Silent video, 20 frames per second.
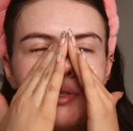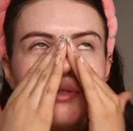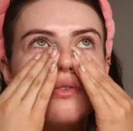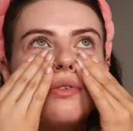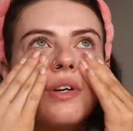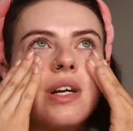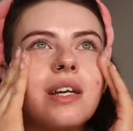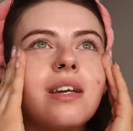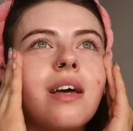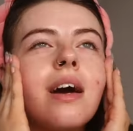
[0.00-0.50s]
which
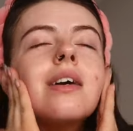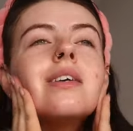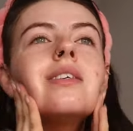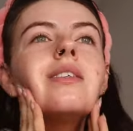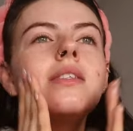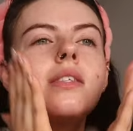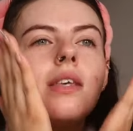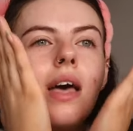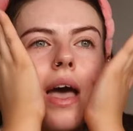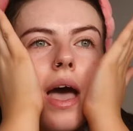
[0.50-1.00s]
was really
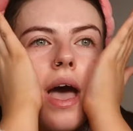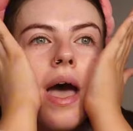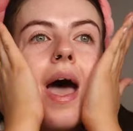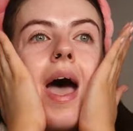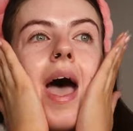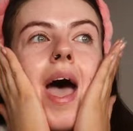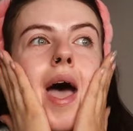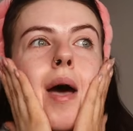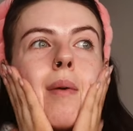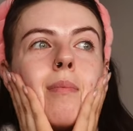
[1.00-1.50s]
nice.
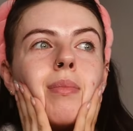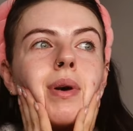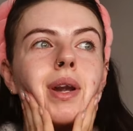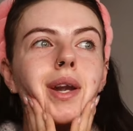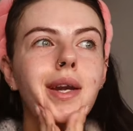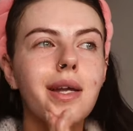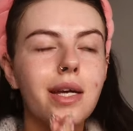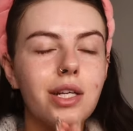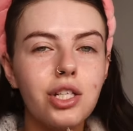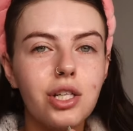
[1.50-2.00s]

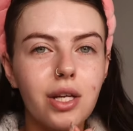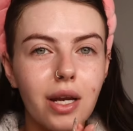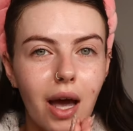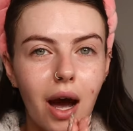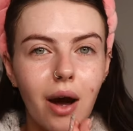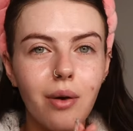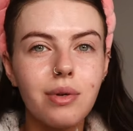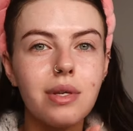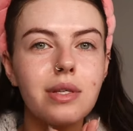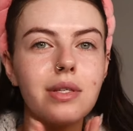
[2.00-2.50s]
But
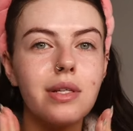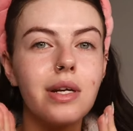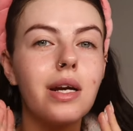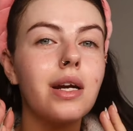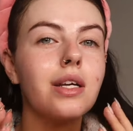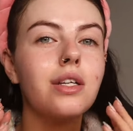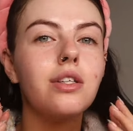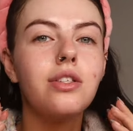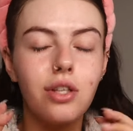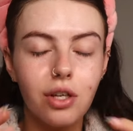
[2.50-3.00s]
literally I was
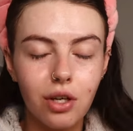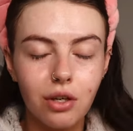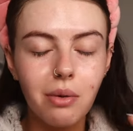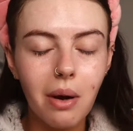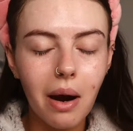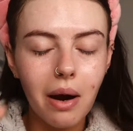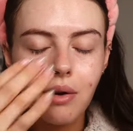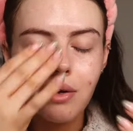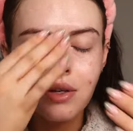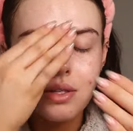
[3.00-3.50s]
nearly
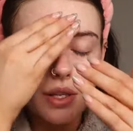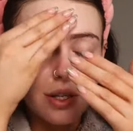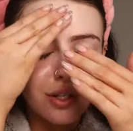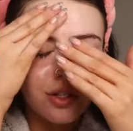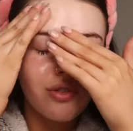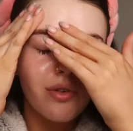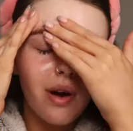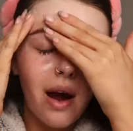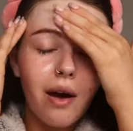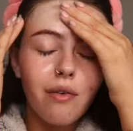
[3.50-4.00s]
2 hours
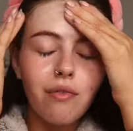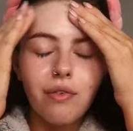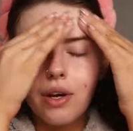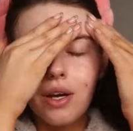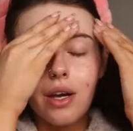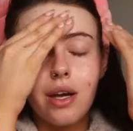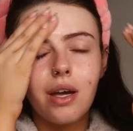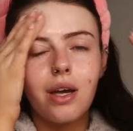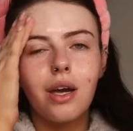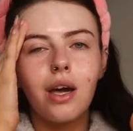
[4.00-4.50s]
in
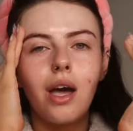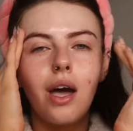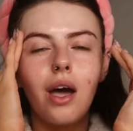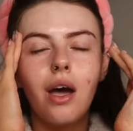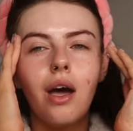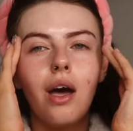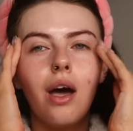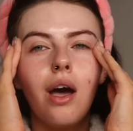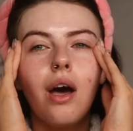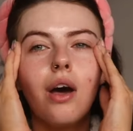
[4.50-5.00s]
traffic
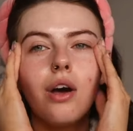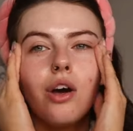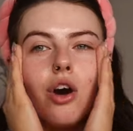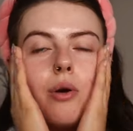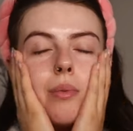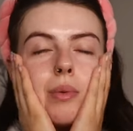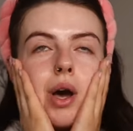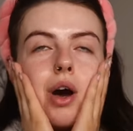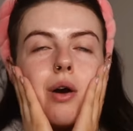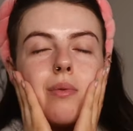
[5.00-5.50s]

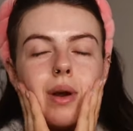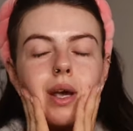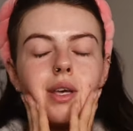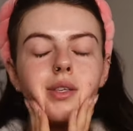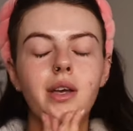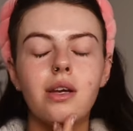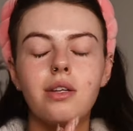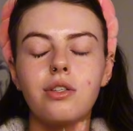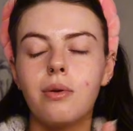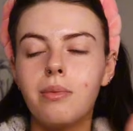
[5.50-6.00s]
coming home
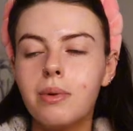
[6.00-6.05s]
yesterday.